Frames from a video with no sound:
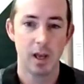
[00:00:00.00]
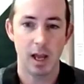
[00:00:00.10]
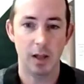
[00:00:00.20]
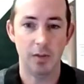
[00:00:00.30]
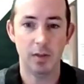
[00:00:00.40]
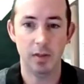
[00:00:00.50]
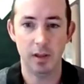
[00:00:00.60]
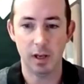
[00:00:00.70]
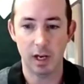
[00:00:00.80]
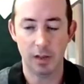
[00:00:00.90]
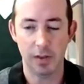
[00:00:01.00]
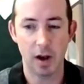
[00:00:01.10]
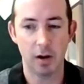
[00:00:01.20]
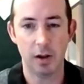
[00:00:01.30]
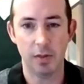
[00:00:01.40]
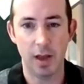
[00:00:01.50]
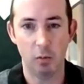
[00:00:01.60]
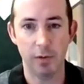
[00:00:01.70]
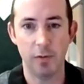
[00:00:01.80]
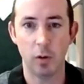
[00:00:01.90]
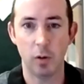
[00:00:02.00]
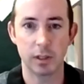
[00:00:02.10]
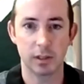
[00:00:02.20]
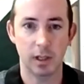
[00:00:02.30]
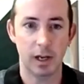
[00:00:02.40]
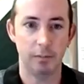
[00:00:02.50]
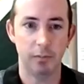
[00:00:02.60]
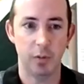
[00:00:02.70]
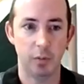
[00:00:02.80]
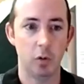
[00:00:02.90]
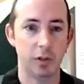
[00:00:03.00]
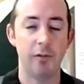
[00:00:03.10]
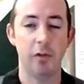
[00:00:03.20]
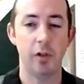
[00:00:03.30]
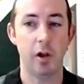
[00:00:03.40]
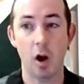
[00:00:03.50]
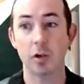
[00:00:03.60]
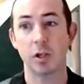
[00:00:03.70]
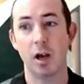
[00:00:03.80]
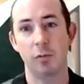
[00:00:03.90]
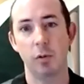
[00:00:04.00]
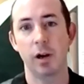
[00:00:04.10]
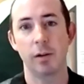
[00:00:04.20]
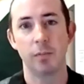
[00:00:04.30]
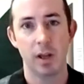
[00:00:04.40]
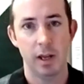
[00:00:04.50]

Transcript: And then the area that we focus the most heavily on our software